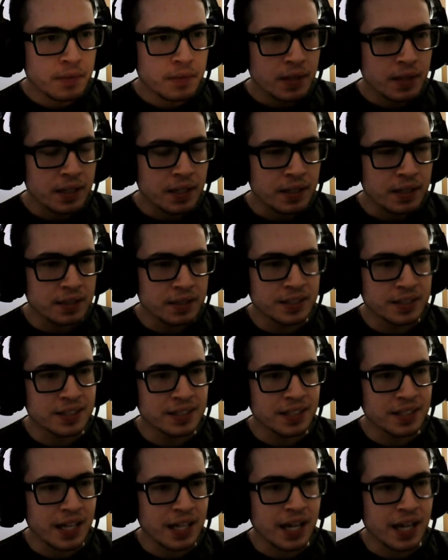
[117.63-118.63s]
Is this
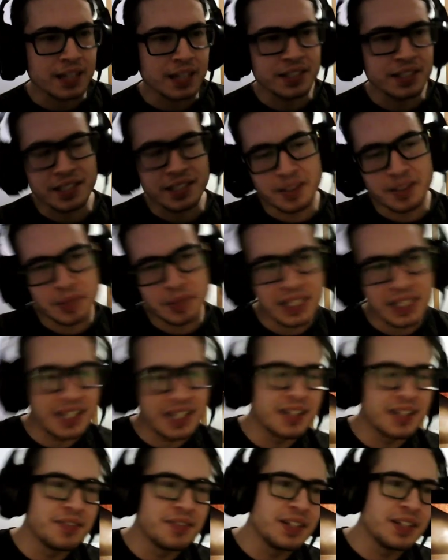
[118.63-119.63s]
actually gonna be the
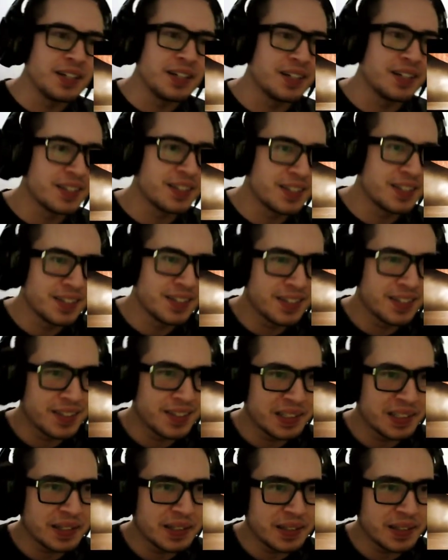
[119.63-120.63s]
end of their
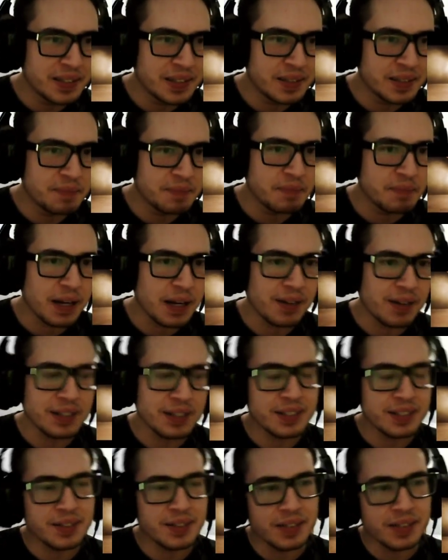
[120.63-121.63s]
pirate
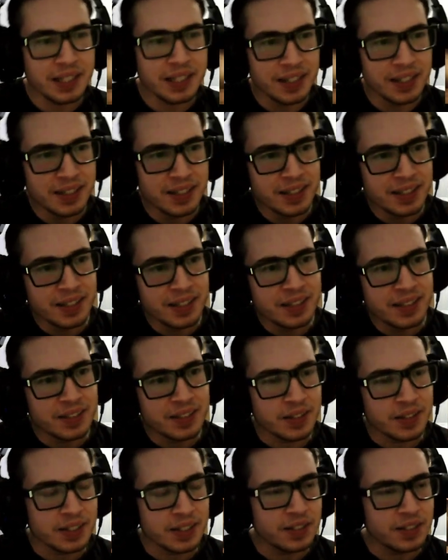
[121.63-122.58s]
story? Treasure